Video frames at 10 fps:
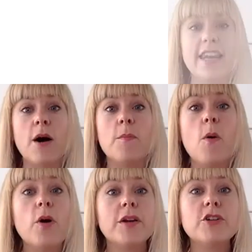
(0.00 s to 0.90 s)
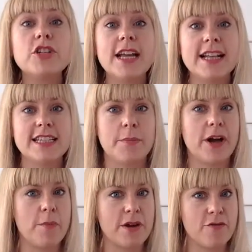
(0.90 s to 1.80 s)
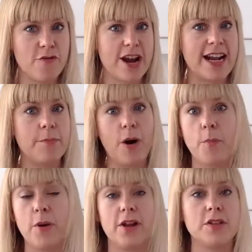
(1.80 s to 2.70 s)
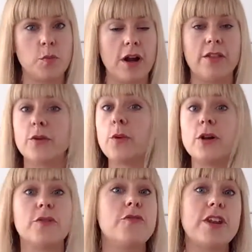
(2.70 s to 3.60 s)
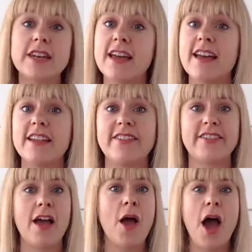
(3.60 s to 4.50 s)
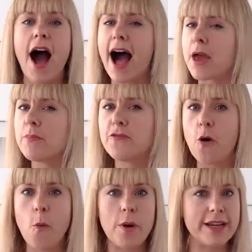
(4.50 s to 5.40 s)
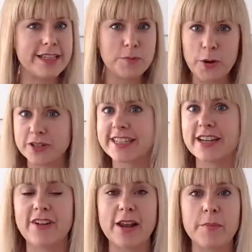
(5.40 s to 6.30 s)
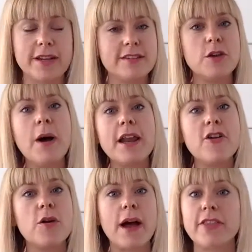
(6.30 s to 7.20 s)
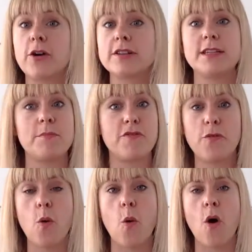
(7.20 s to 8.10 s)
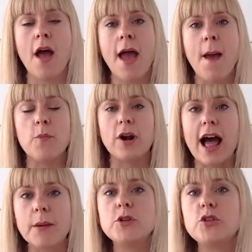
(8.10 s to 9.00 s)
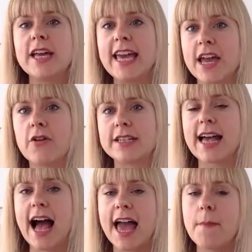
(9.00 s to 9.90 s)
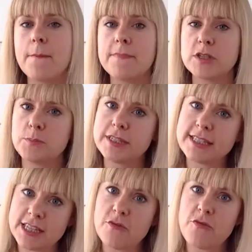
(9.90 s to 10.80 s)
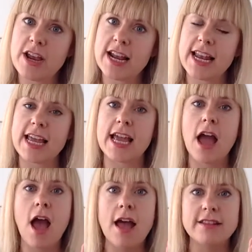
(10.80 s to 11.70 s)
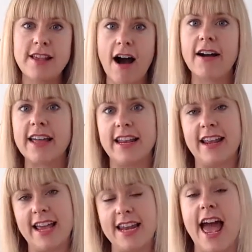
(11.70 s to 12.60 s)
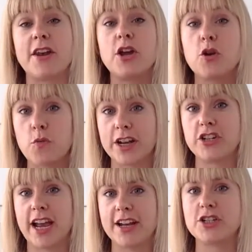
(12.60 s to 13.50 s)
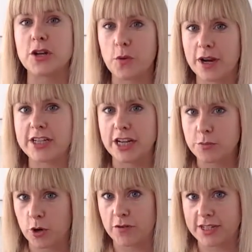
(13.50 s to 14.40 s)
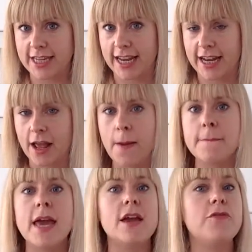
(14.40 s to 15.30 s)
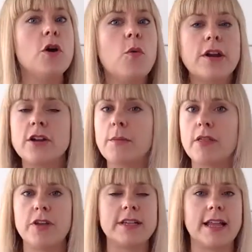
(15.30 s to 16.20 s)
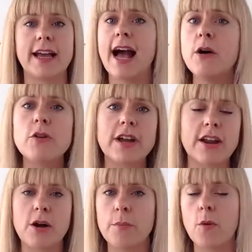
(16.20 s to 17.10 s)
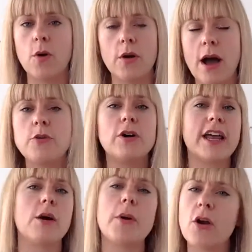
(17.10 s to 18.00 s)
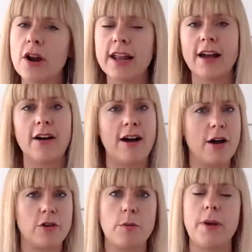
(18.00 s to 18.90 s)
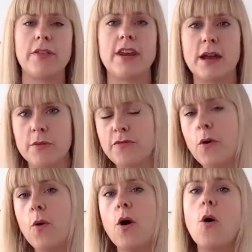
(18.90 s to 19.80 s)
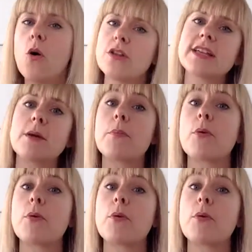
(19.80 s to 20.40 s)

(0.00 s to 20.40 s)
Now, morning routines are becoming really popular as well in the world of fitness, high performance, personal development. So you might have heard about the concept before. What I'm doing here is I am specifically targeting it at career change, so career change morning routine. If you're wondering about things like how do I get up more, how do I get up earlier, how do I prepare the night before, all those kind of